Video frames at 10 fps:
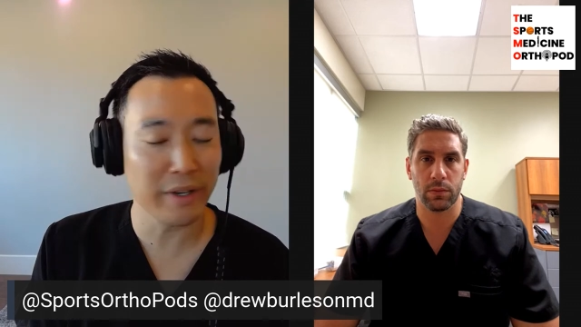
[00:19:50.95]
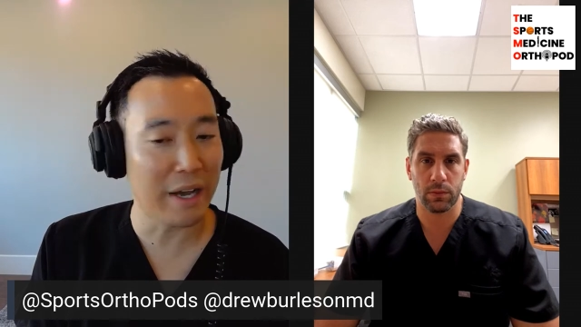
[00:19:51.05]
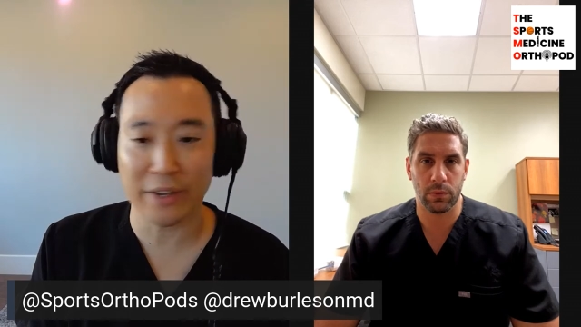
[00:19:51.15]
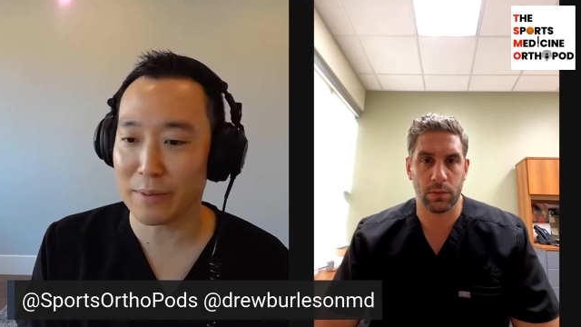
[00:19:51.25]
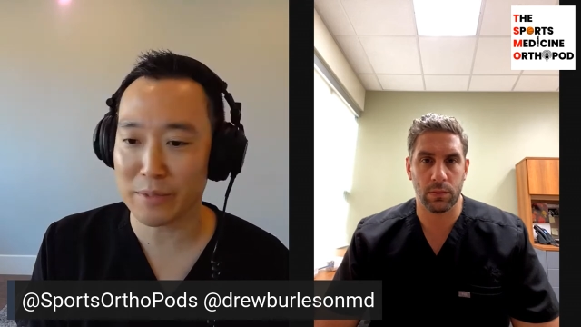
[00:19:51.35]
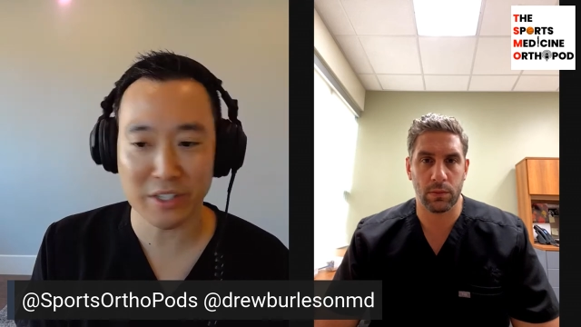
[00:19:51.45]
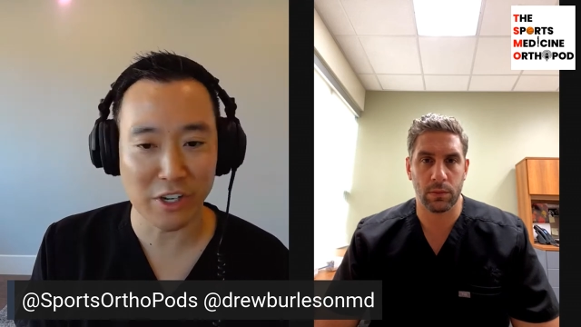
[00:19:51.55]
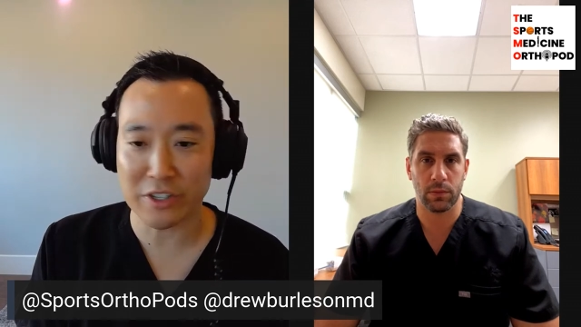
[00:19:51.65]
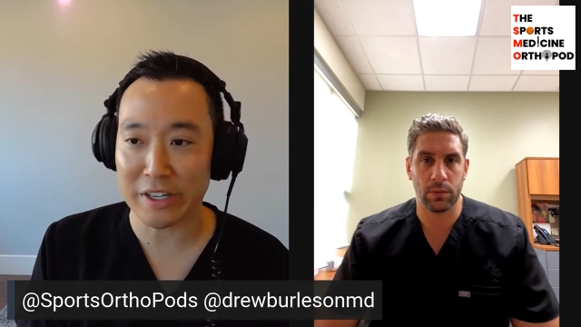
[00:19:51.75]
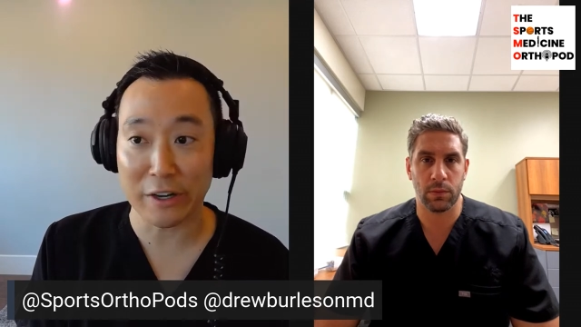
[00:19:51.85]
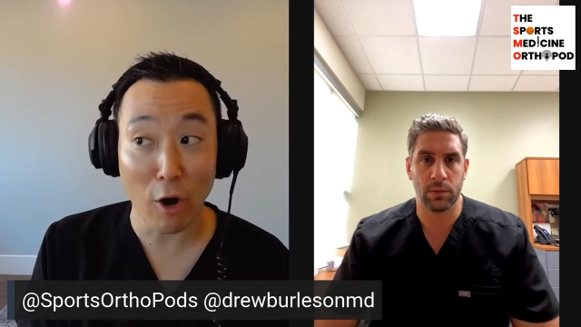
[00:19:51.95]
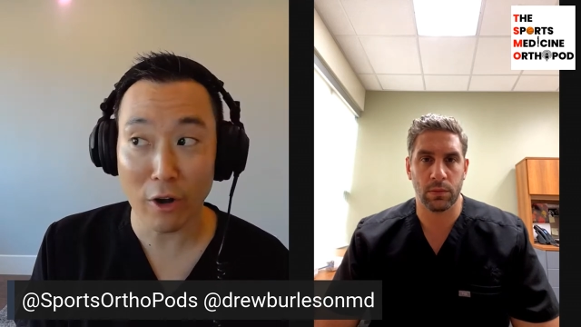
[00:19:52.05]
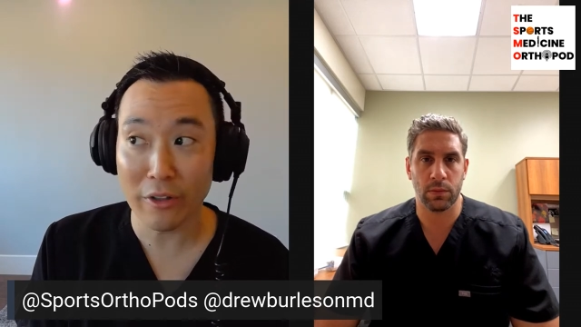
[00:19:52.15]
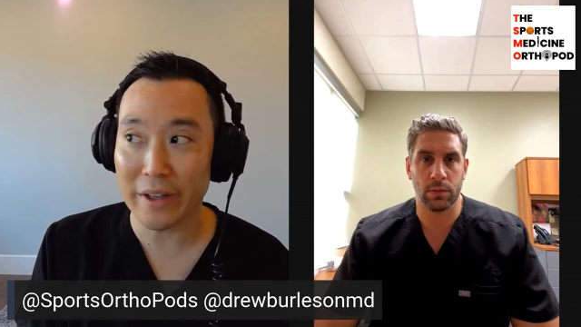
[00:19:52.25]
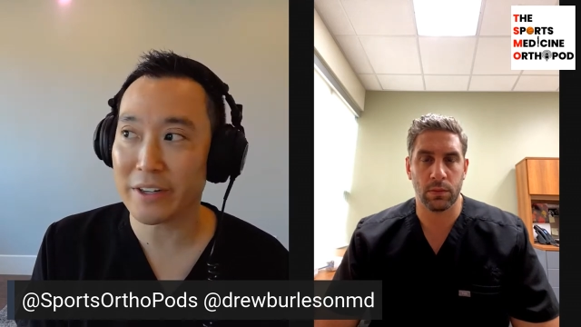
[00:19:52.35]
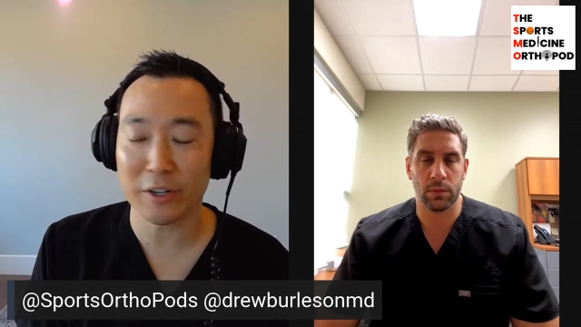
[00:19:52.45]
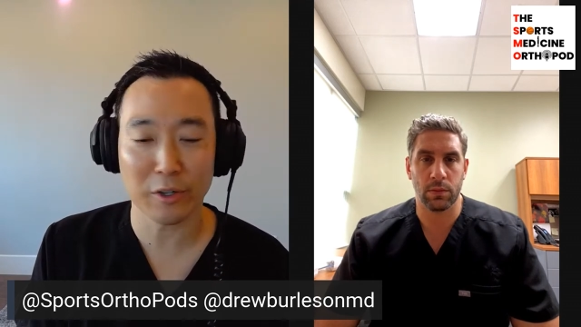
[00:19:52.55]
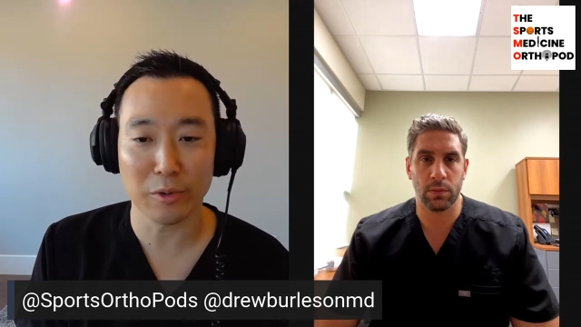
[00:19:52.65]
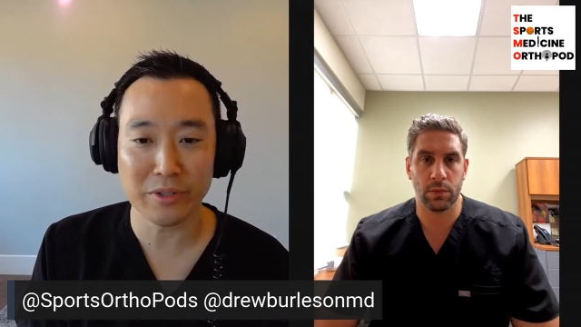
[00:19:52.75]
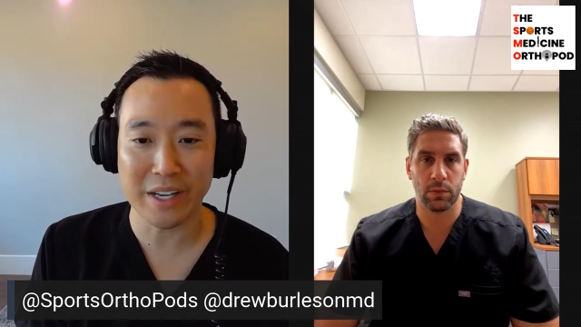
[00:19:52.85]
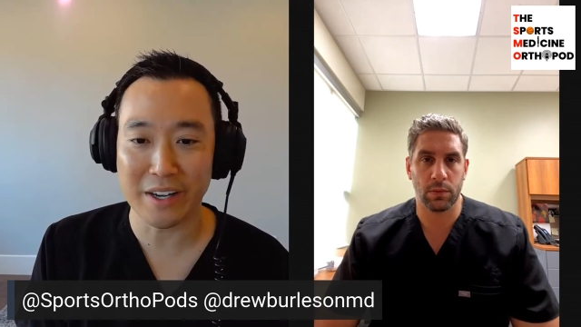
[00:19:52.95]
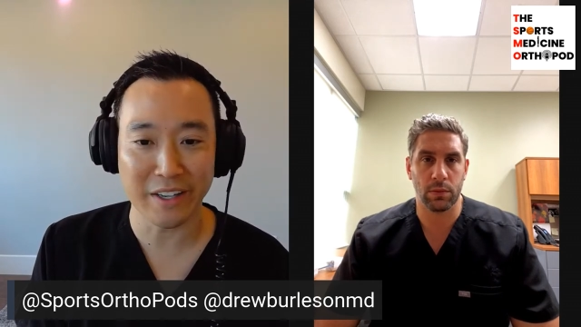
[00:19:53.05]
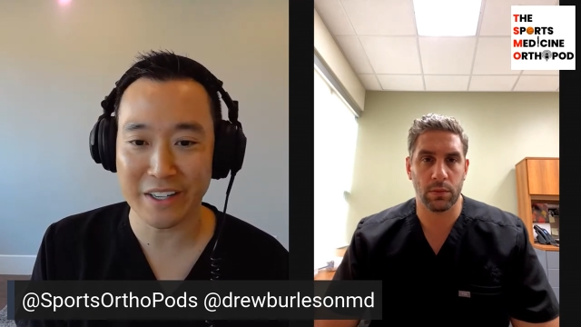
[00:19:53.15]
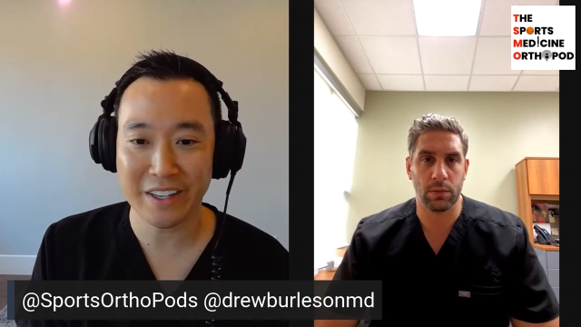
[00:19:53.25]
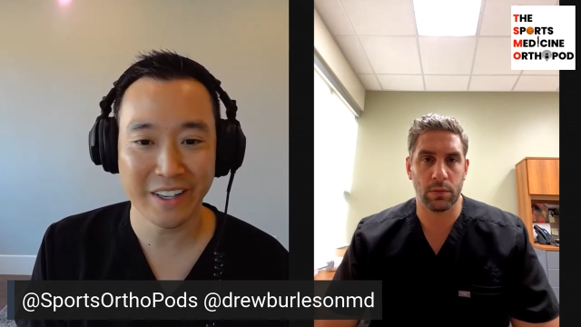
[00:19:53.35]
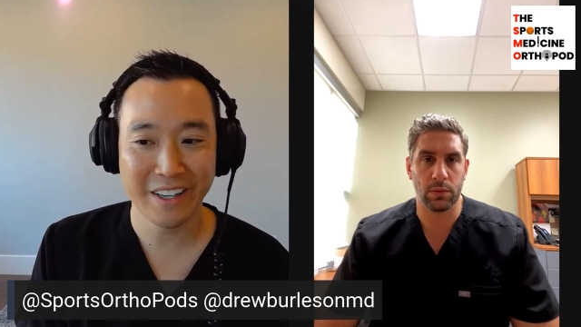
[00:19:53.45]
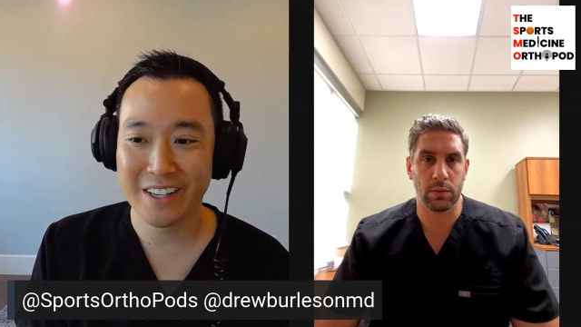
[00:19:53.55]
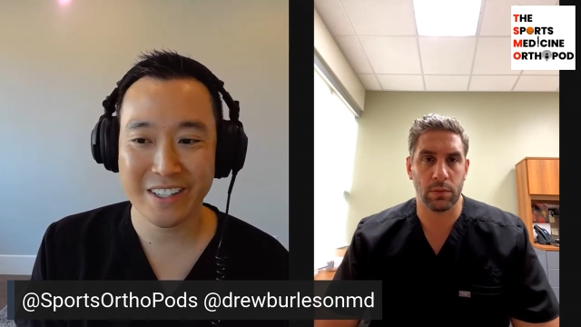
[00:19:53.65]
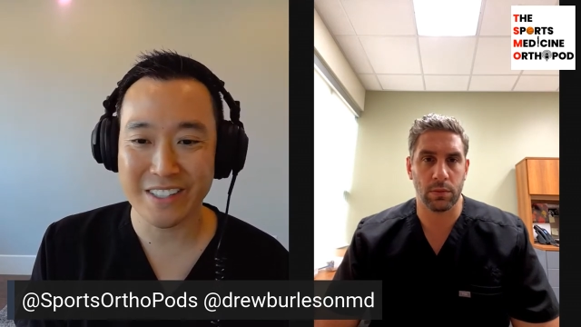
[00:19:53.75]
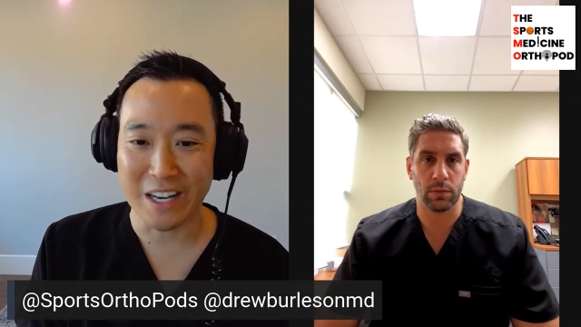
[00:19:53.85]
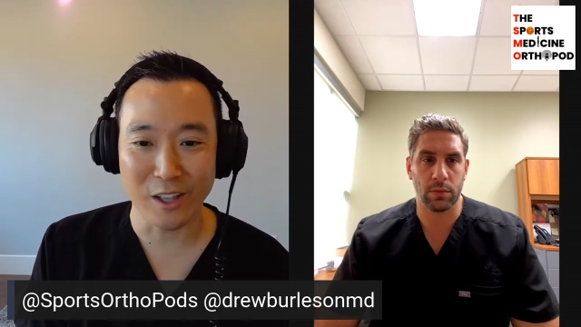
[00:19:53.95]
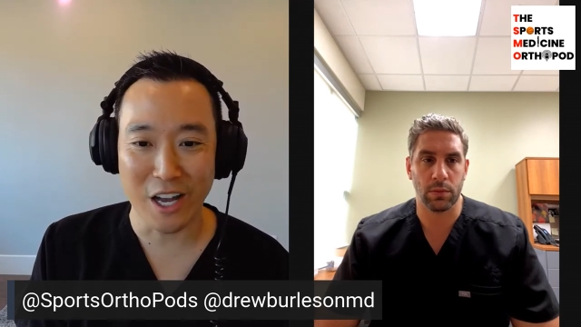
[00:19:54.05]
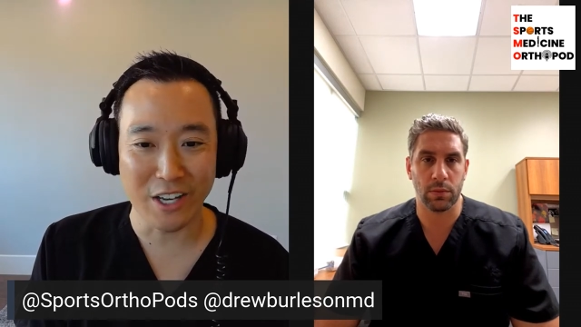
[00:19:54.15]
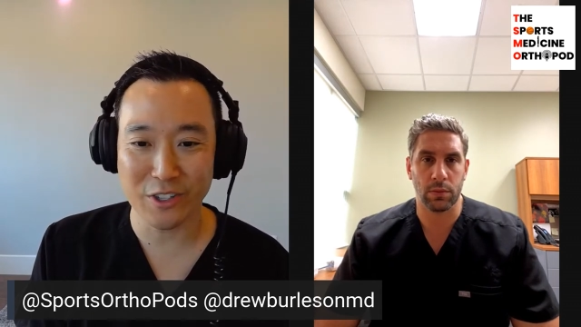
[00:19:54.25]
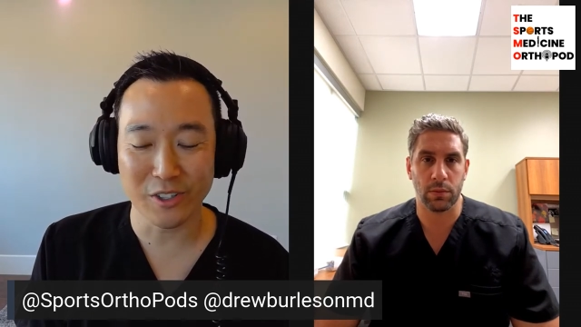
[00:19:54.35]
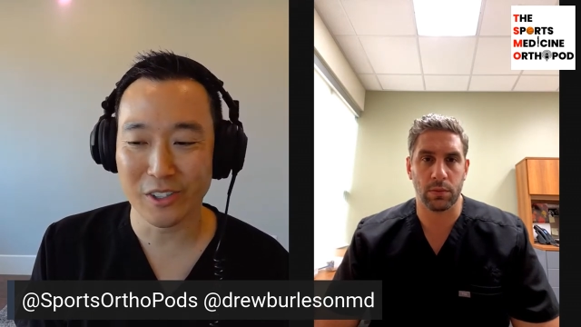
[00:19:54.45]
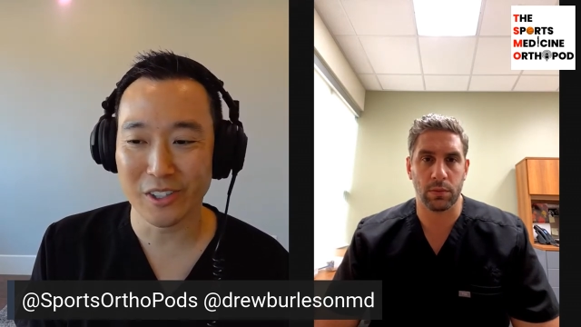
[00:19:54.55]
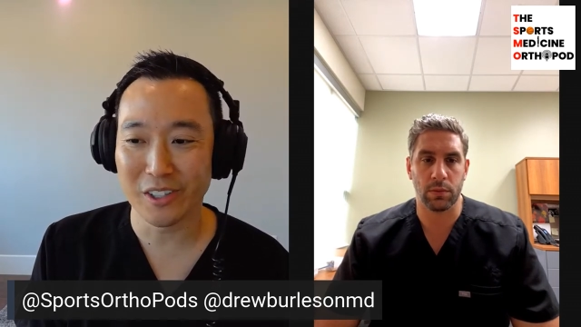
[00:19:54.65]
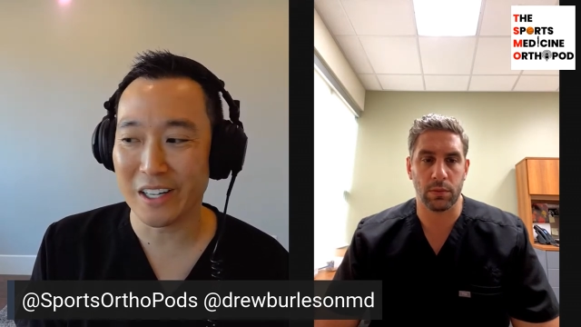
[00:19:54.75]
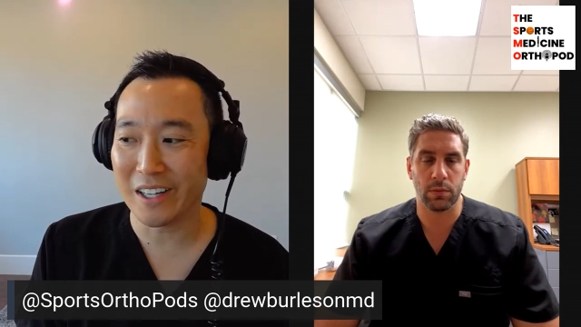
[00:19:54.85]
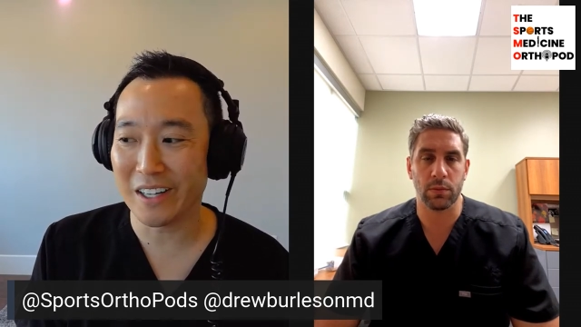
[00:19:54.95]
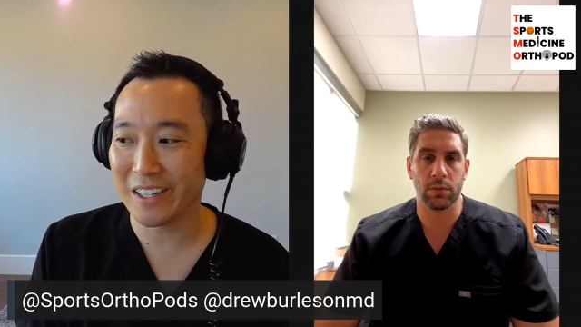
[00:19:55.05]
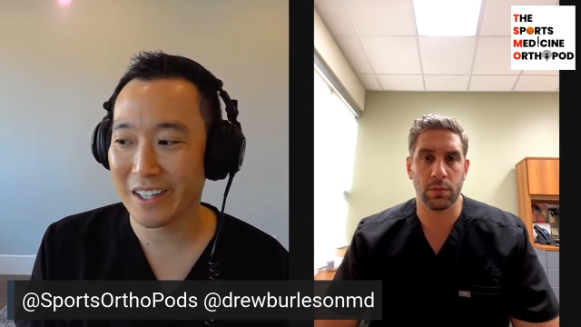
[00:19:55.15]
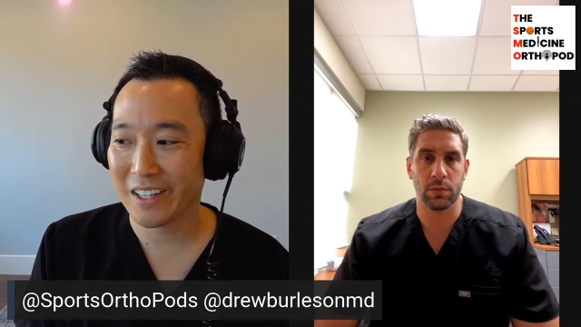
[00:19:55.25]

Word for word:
Speaker 1: Not that I'm suggesting at all that Derrick Rose had any psychological uh,